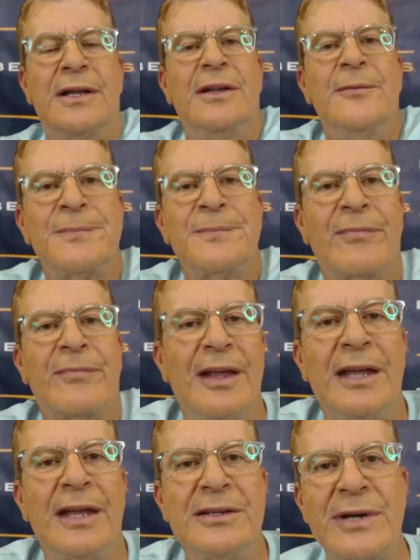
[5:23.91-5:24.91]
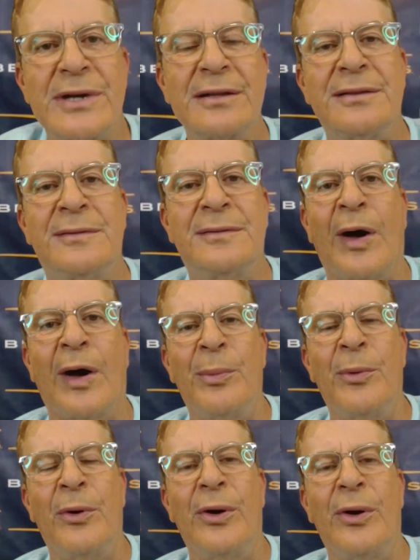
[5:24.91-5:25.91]
and you rake a double and
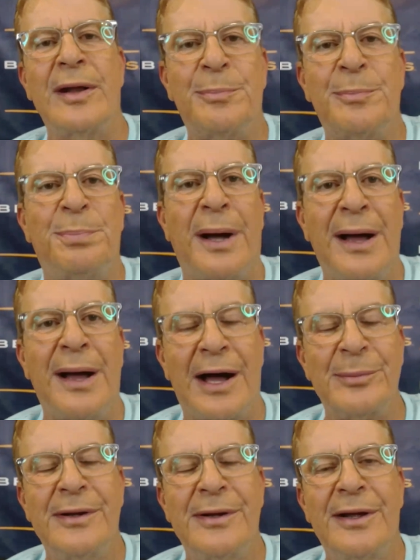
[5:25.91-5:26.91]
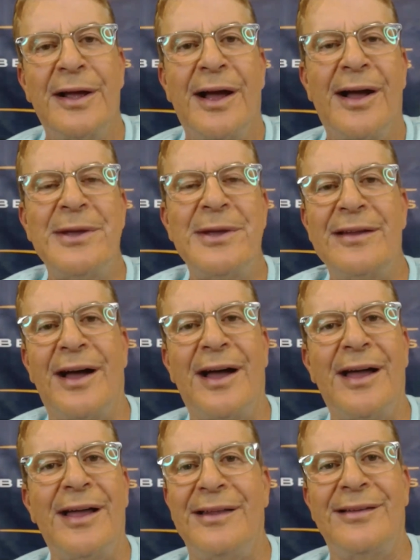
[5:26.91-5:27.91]
a bomb,
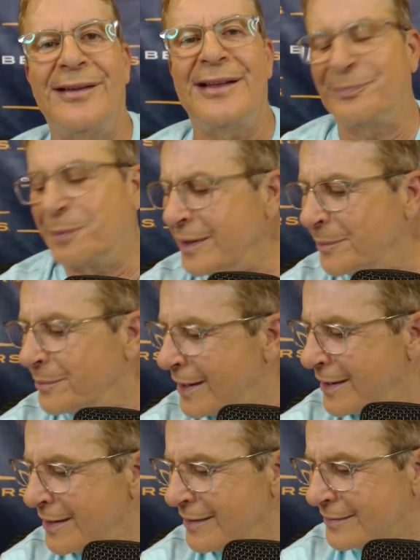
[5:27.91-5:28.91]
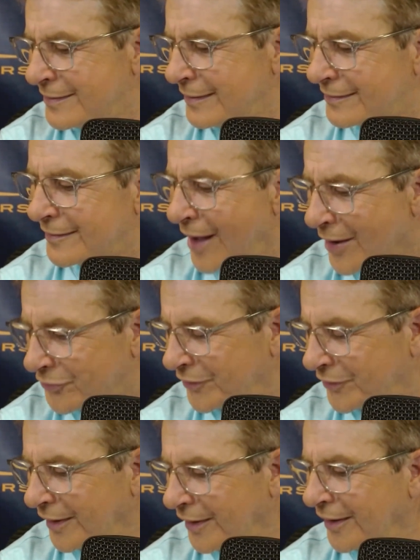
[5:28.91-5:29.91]
that's pretty amazing stuff.
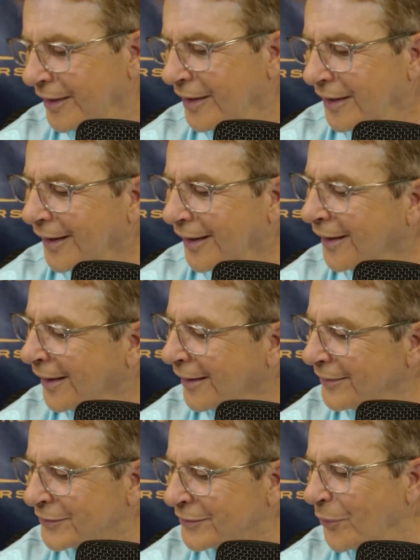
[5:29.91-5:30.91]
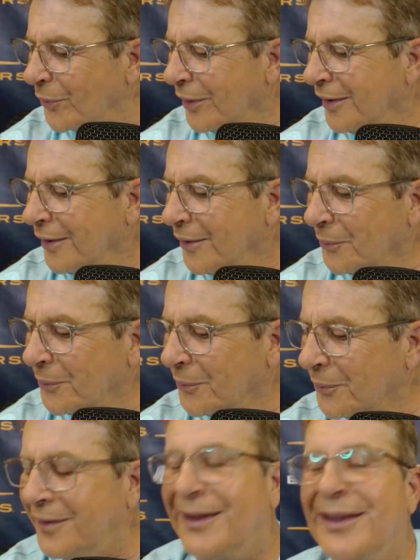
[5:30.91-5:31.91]
So
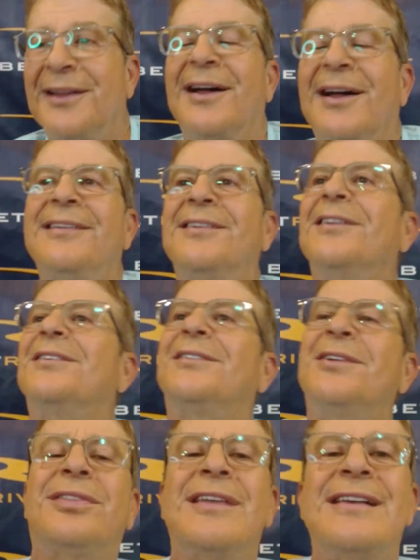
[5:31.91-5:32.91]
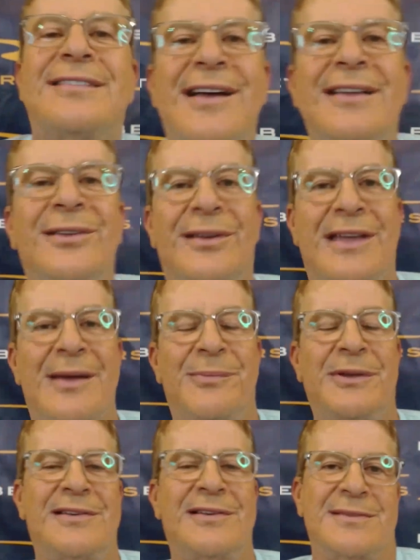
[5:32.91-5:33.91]
there's 2 things that I look at
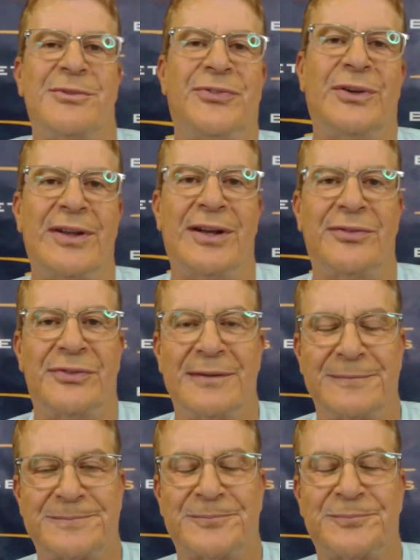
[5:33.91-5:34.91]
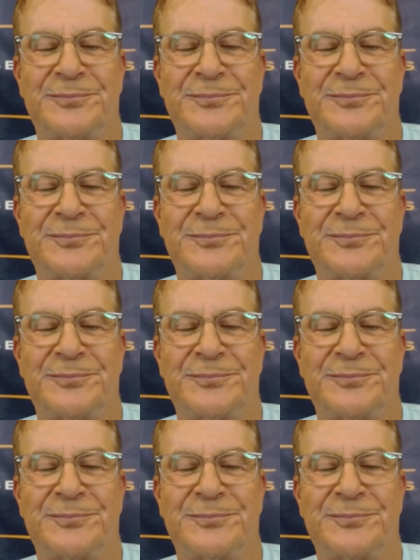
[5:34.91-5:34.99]
because I'm a Philadelphian.